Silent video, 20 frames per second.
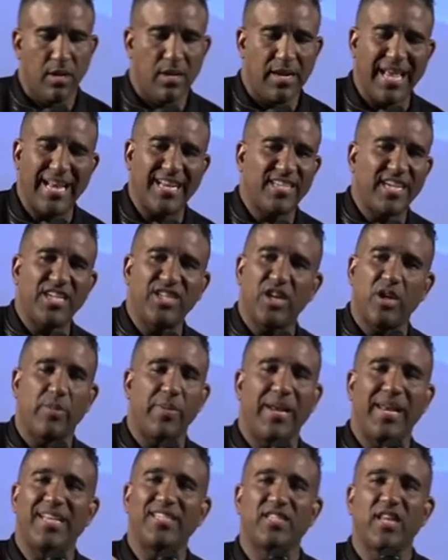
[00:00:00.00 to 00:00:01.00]
Ladies and
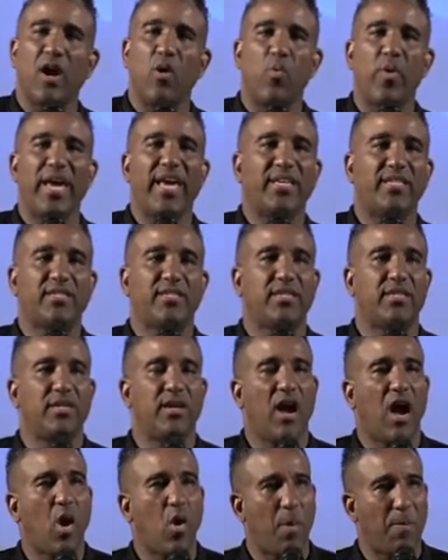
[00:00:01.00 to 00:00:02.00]
gentlemen, let's not waste
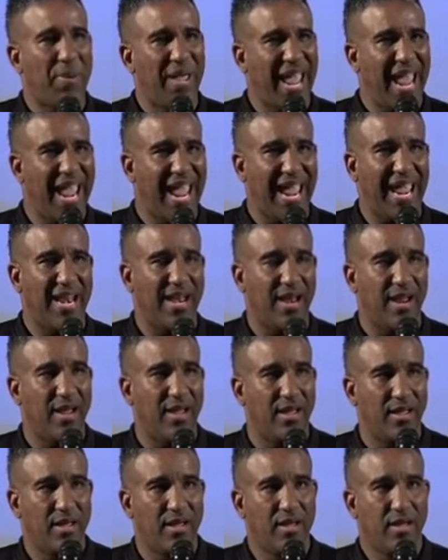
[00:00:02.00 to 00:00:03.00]
our pain.
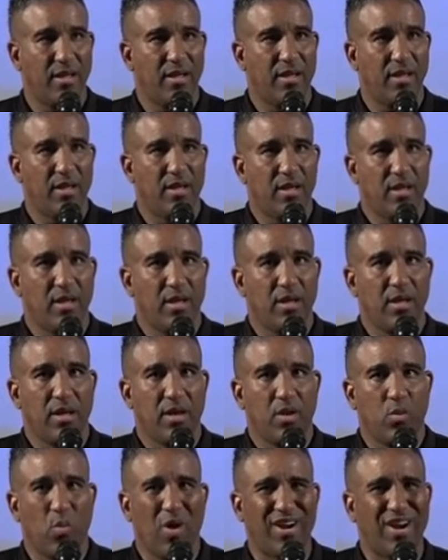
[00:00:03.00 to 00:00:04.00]

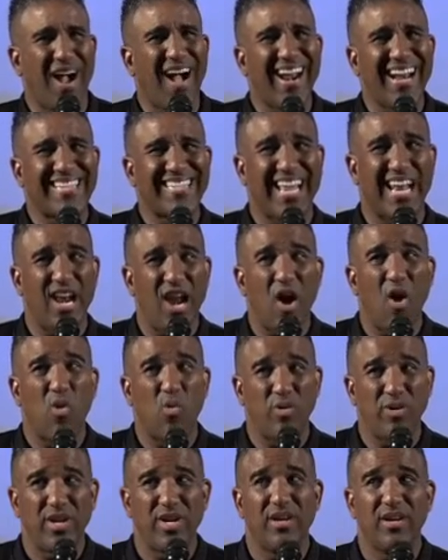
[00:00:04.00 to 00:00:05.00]
What God has
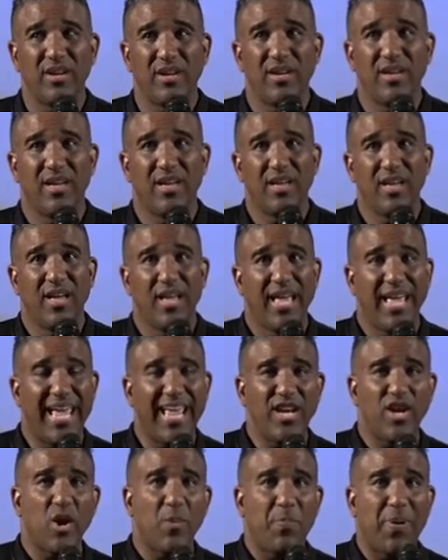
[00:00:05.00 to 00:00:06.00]
allowed
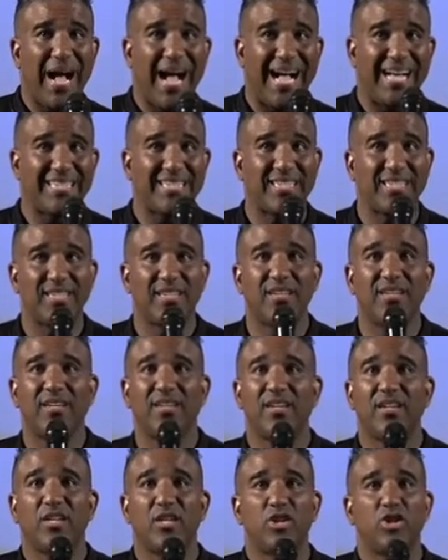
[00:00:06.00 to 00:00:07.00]
in your past
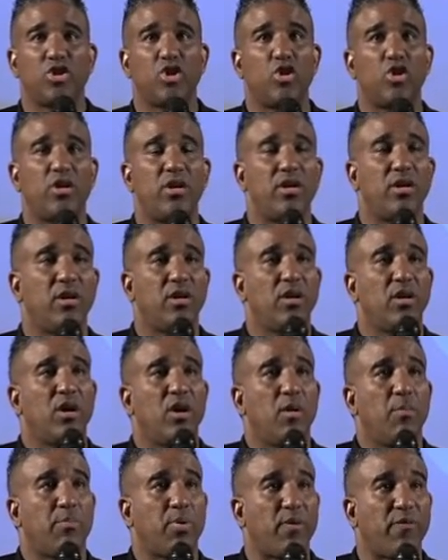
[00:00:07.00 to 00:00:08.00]
should
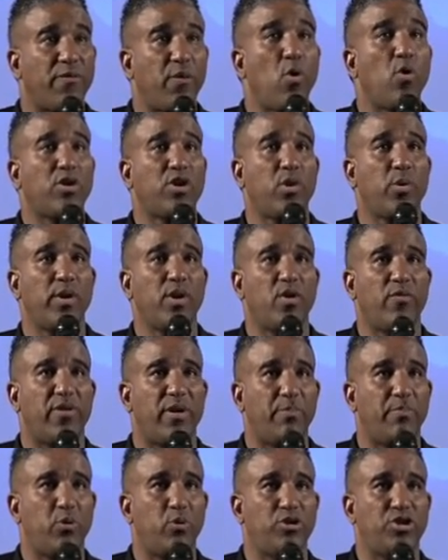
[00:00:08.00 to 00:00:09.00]
provoke you enough
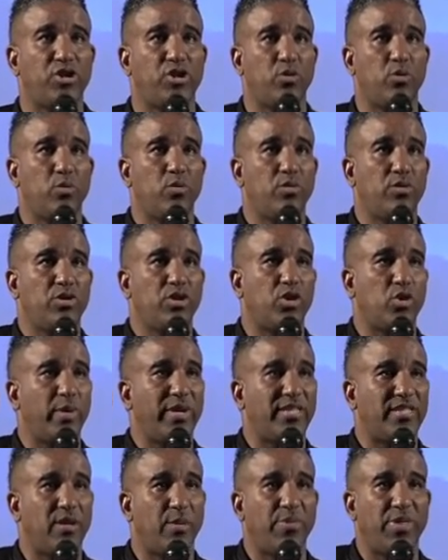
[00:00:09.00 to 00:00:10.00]
and push you to
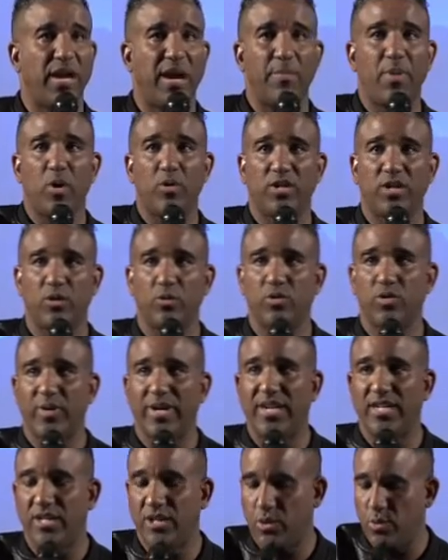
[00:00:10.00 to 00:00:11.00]
doing something about it. Who's
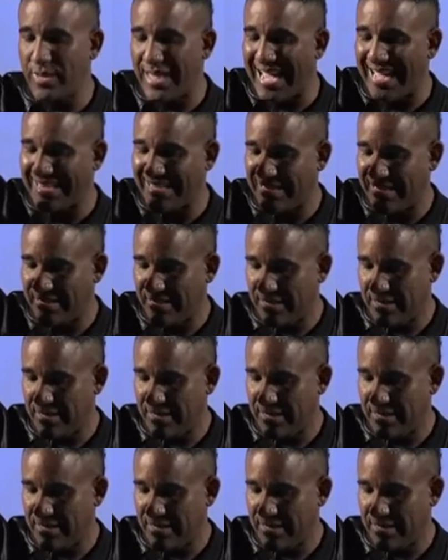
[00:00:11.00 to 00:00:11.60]
ready to do that?